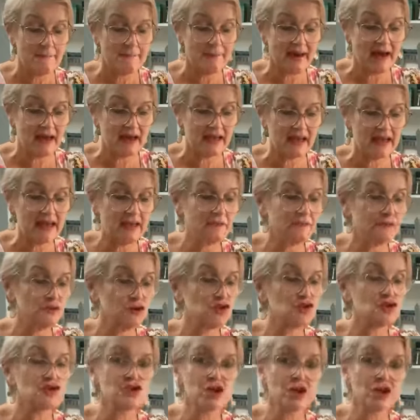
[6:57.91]
But if
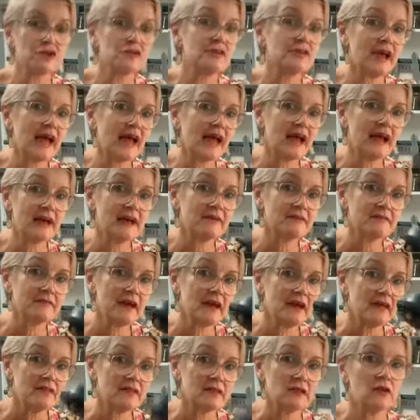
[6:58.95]
you don't have
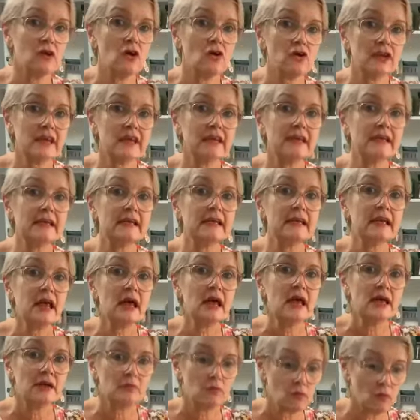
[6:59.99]
the lock-in
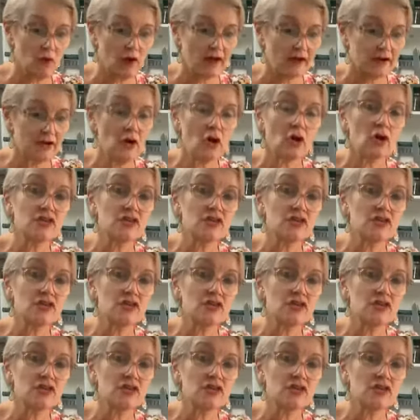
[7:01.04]
one